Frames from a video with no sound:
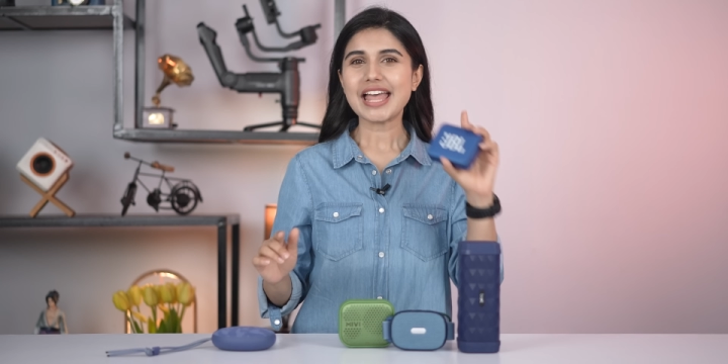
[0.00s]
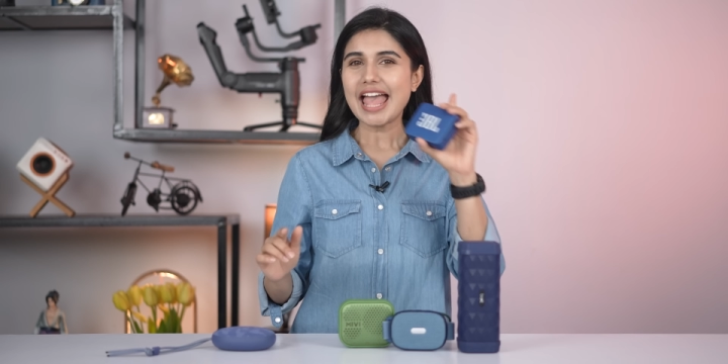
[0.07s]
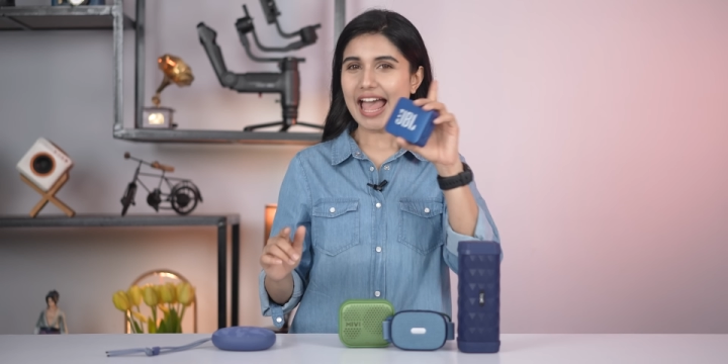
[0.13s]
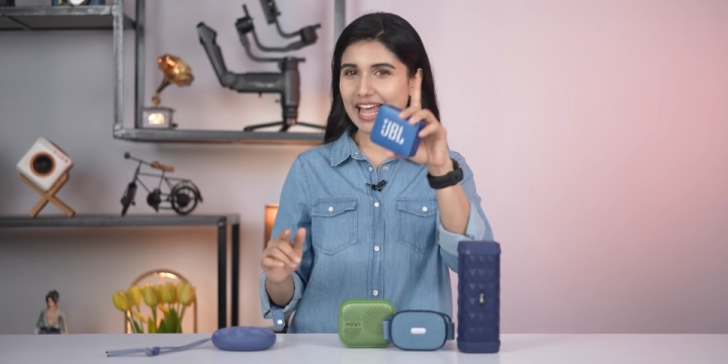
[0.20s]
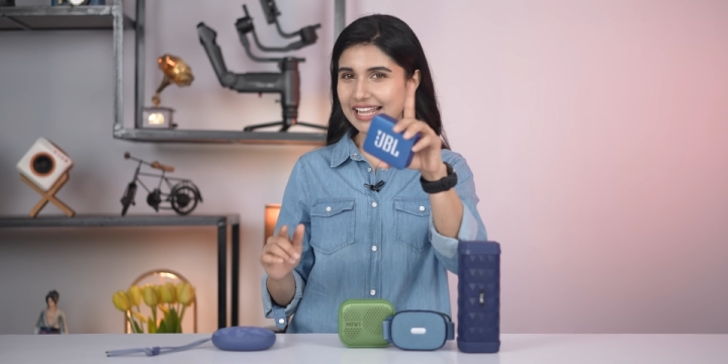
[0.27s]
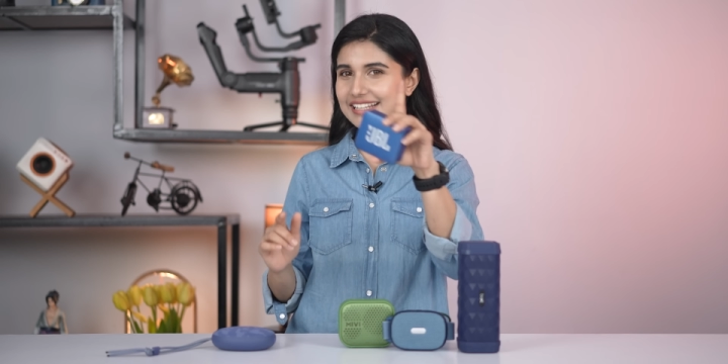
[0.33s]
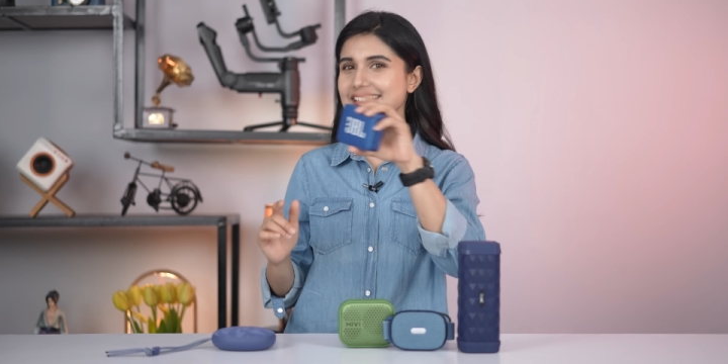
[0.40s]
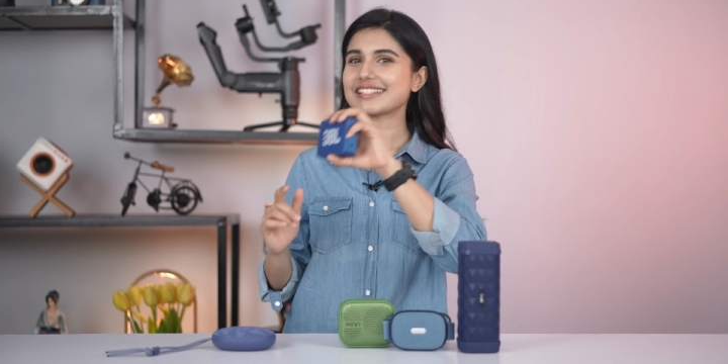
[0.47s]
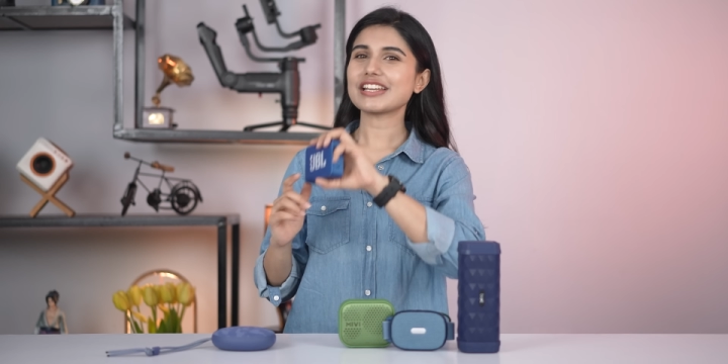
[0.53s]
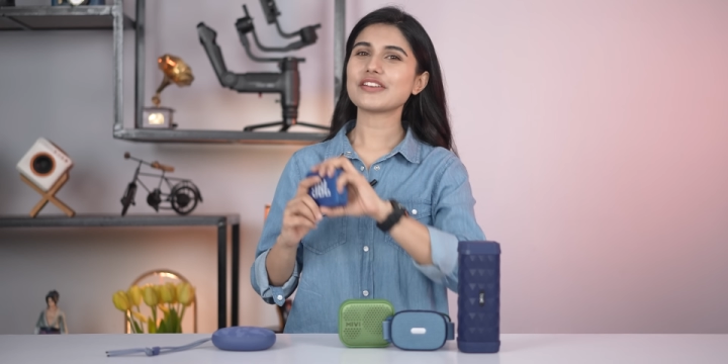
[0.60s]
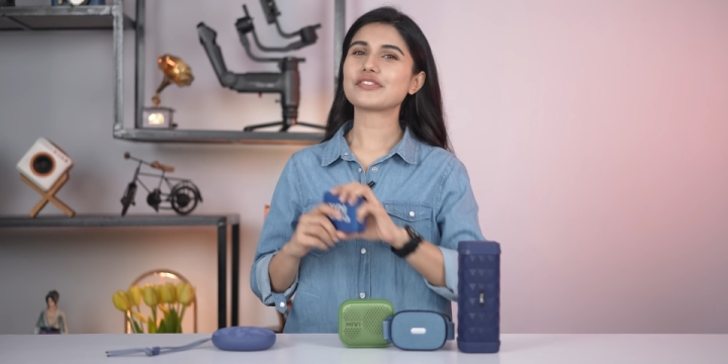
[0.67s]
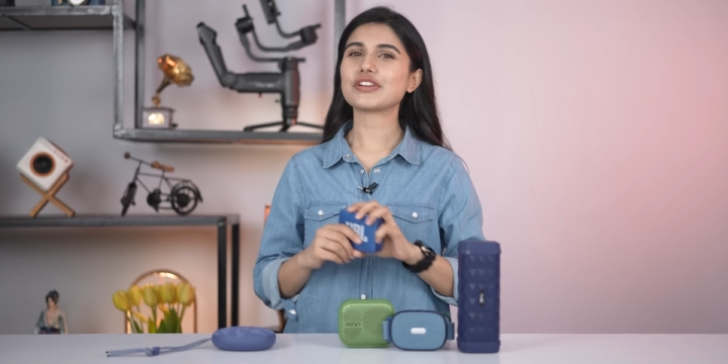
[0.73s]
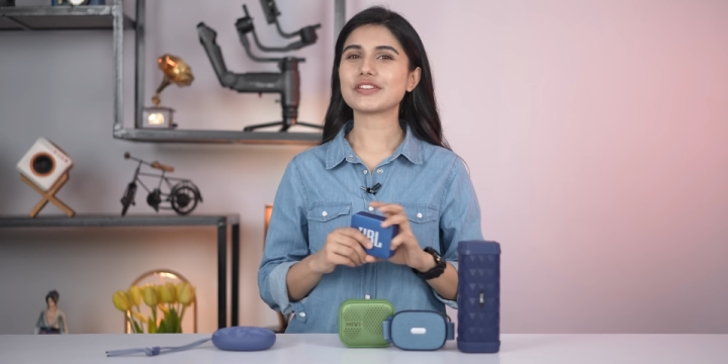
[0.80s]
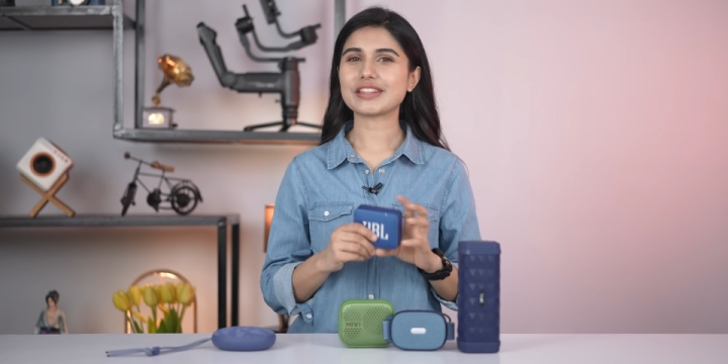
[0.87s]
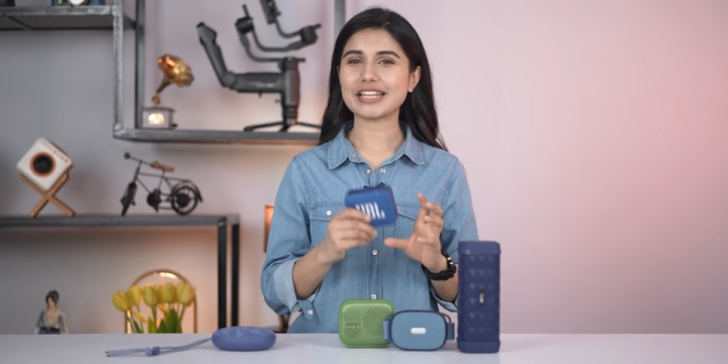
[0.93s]
And
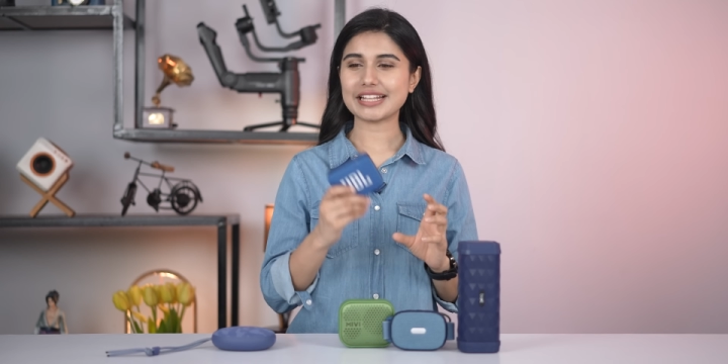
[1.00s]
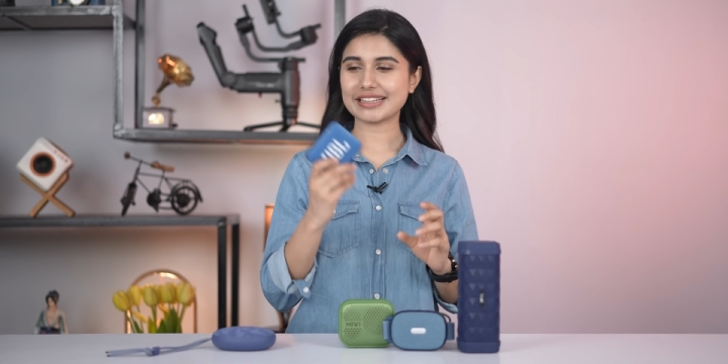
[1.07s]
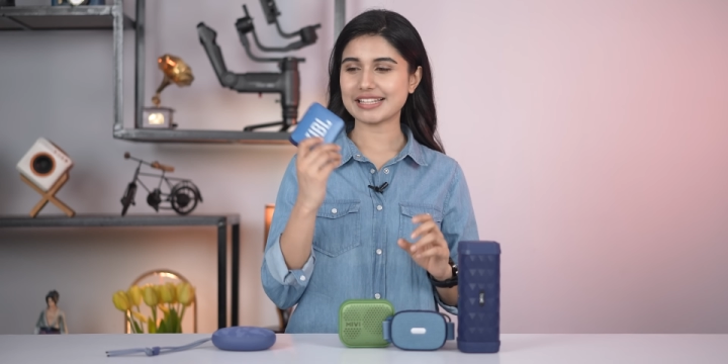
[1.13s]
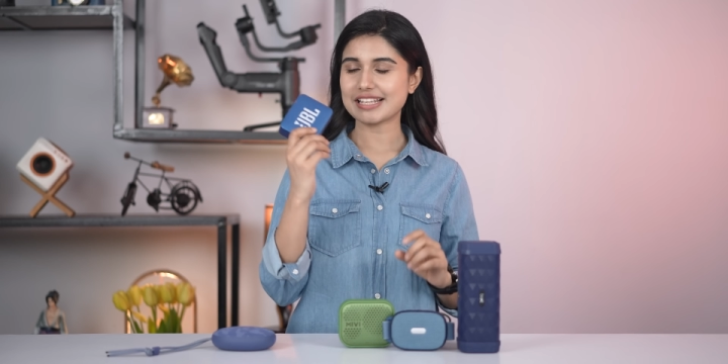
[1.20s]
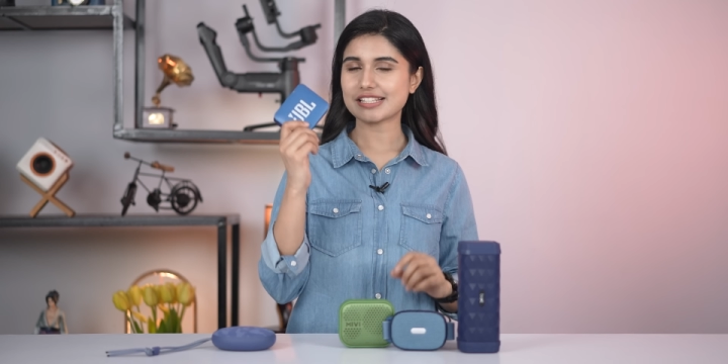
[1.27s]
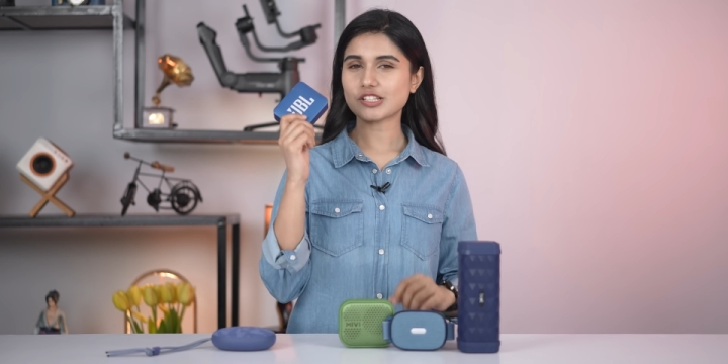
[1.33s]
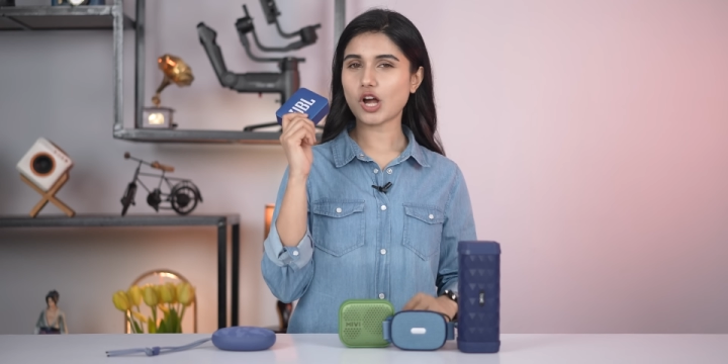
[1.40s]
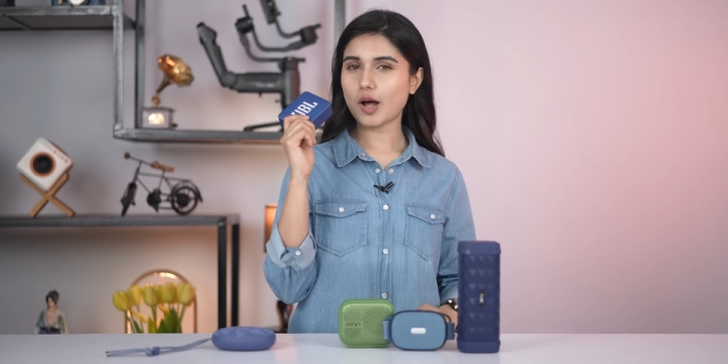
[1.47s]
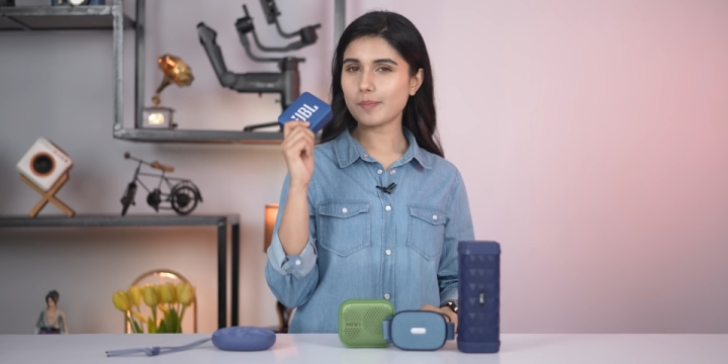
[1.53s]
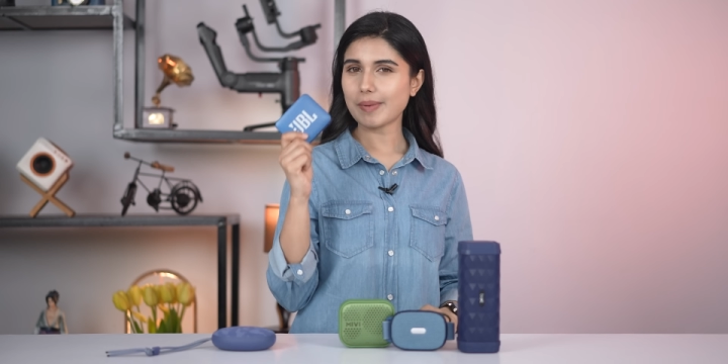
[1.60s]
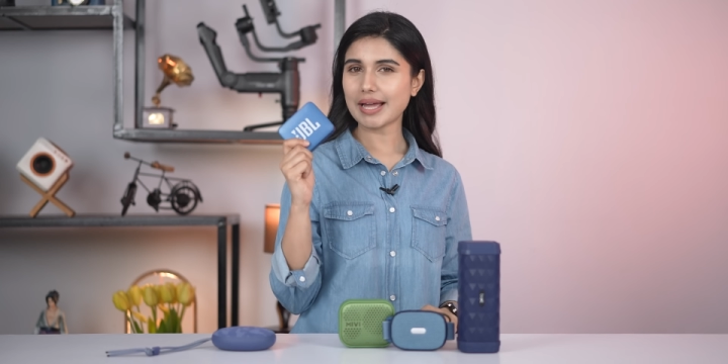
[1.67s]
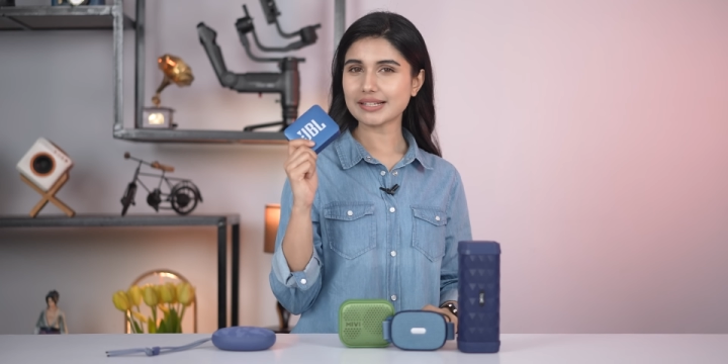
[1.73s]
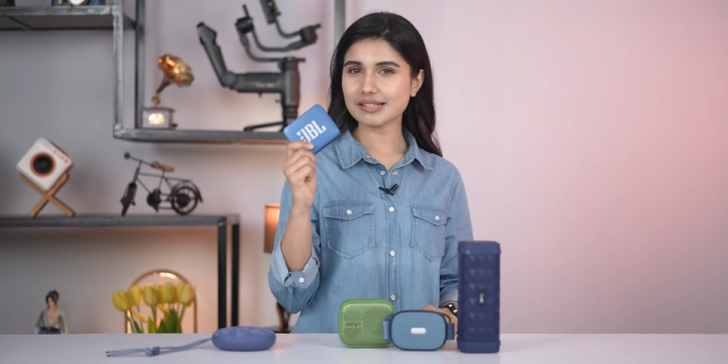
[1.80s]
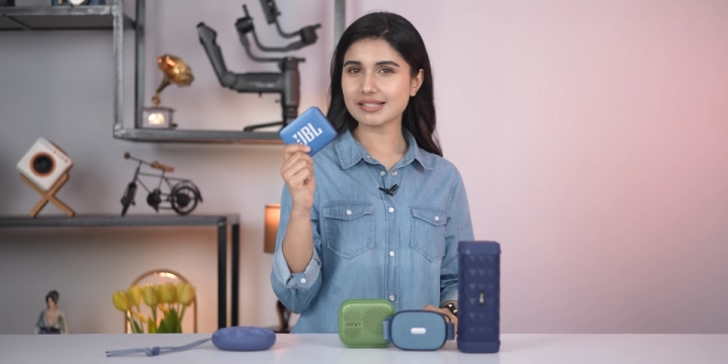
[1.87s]
if you think this compact